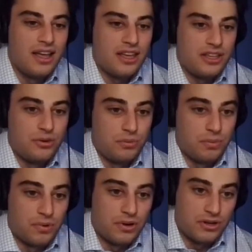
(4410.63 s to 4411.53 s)
You
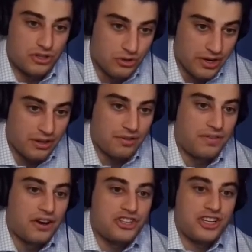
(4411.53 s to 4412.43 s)
trigger the
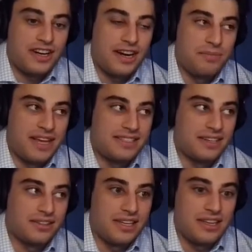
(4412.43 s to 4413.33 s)
function and it
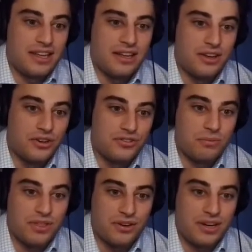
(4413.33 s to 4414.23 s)
basically goes
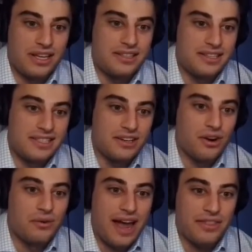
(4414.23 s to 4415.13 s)
from 30 to
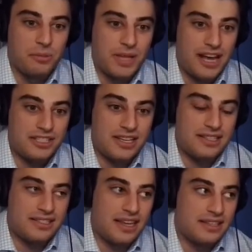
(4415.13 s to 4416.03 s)
zero. Now the blockchain
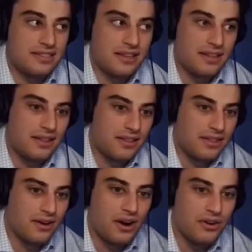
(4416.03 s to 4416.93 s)
states
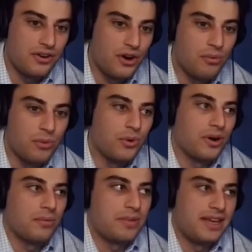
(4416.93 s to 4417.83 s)
there are no
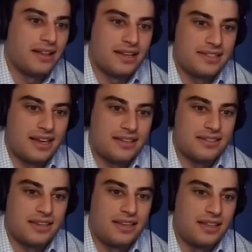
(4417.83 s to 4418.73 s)
more PLSX
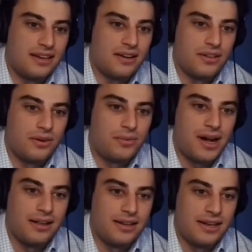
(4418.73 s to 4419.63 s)
in the
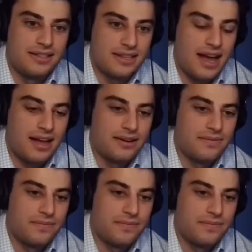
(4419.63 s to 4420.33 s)
wallet. It's gone.